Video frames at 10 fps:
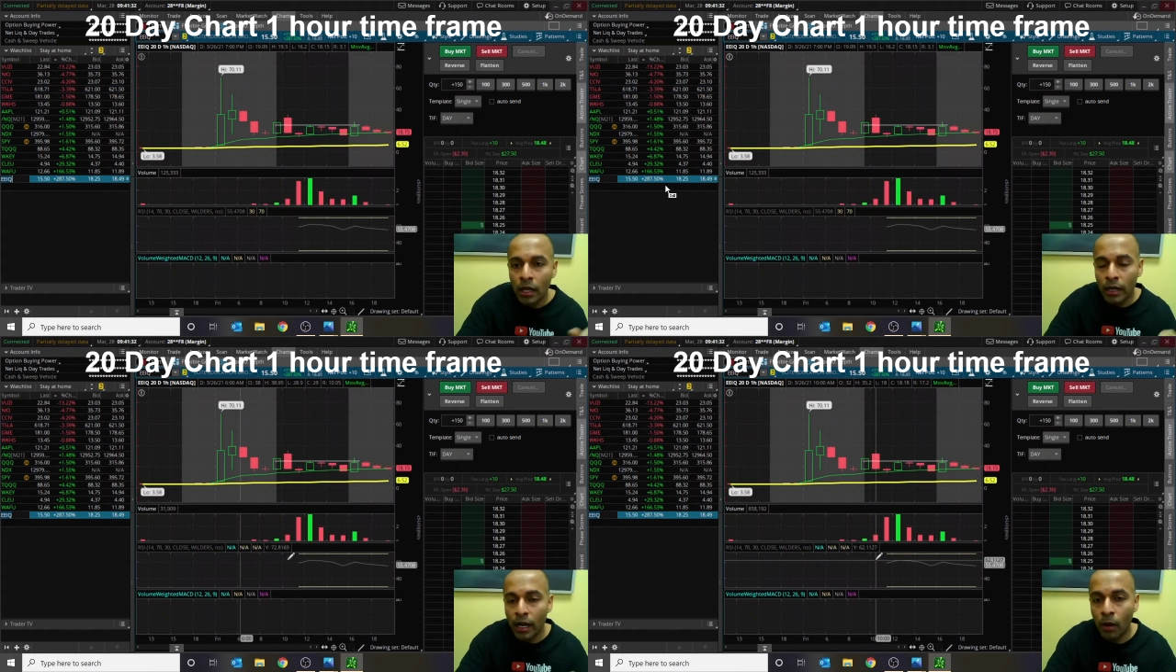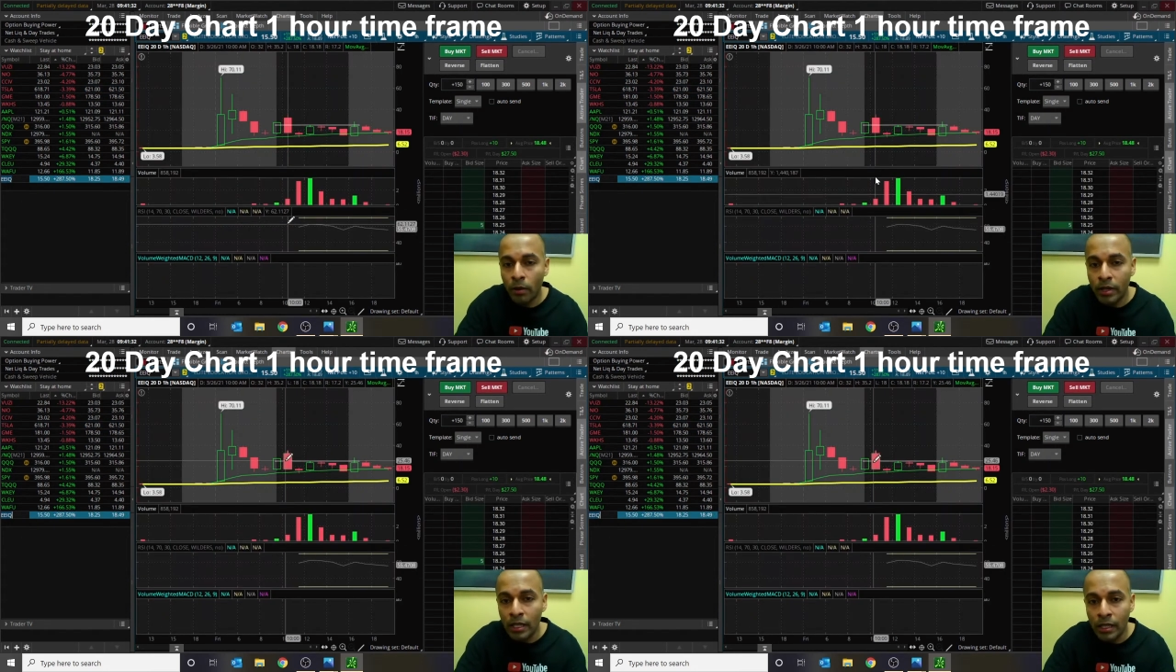Now
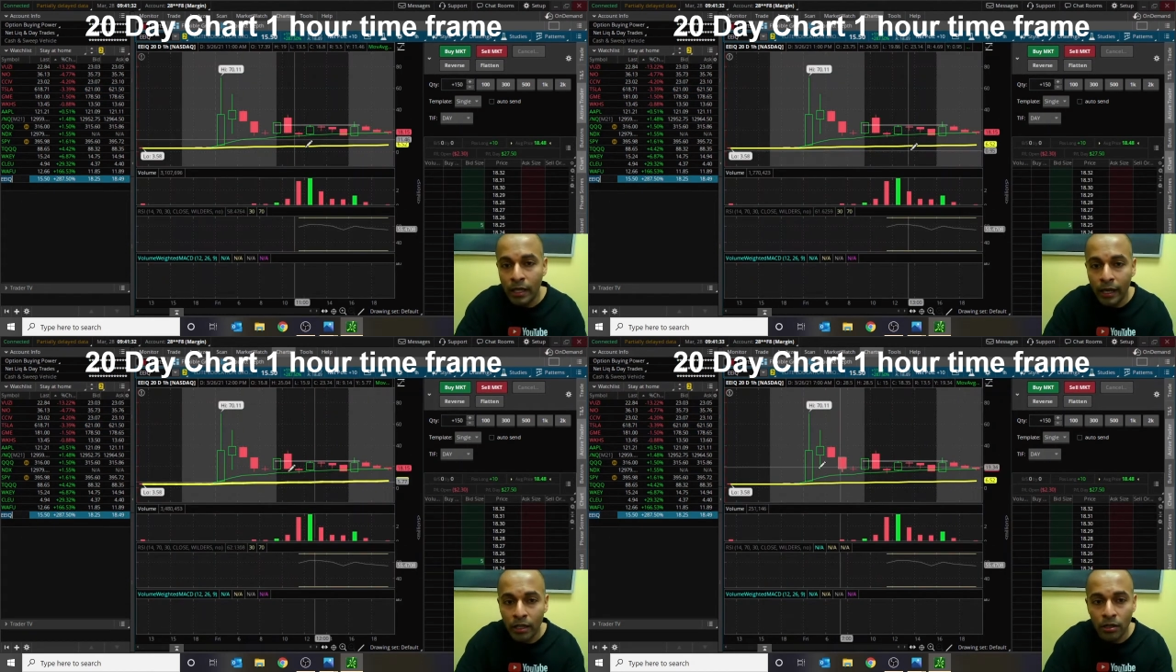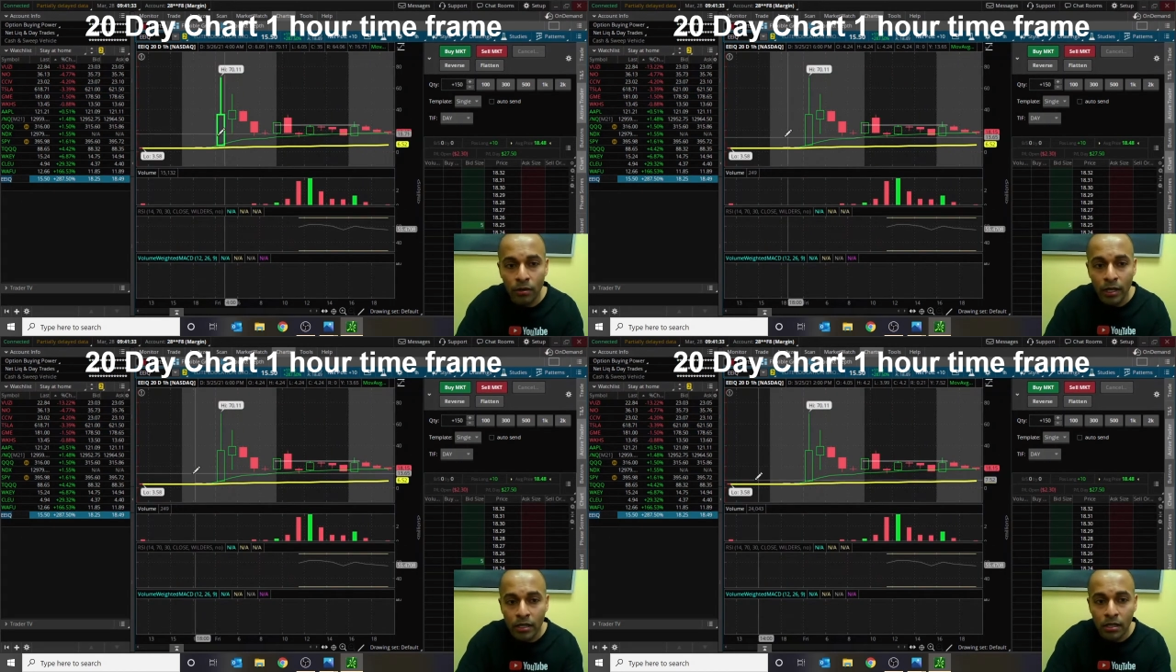with
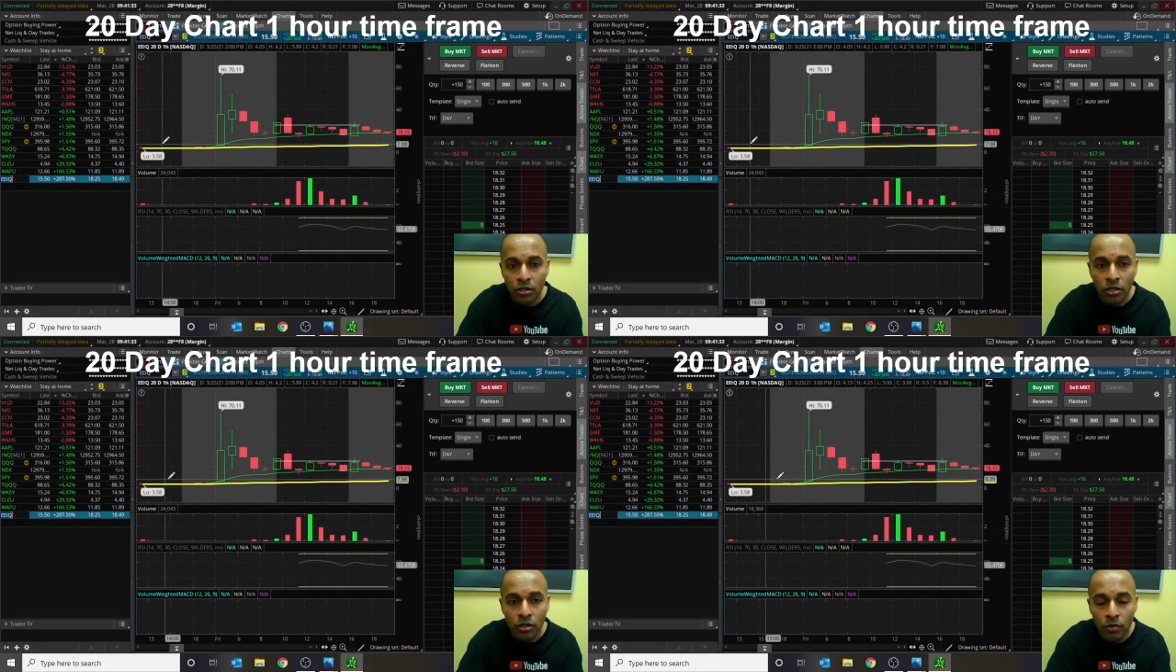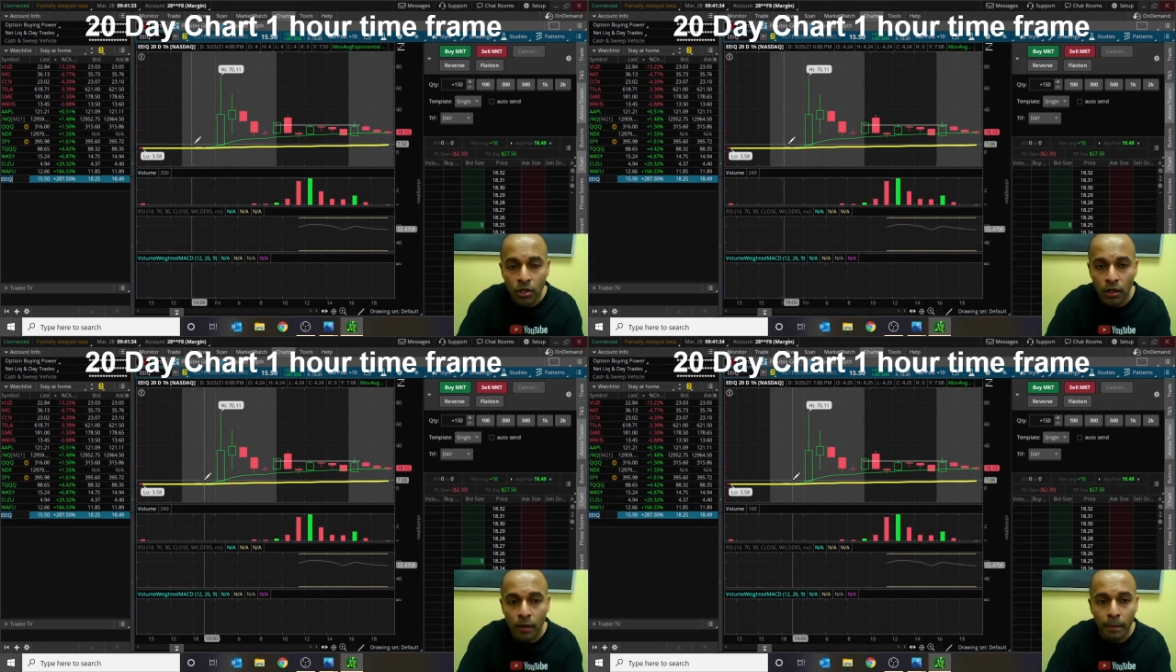EEIQ, it's such a new
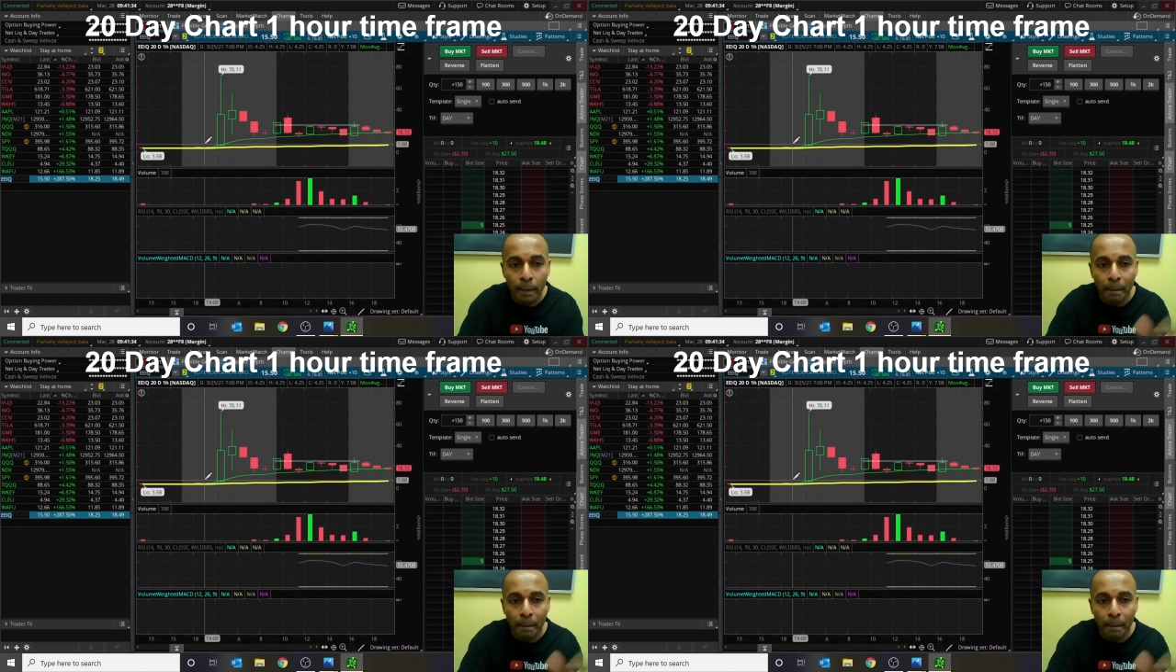chart.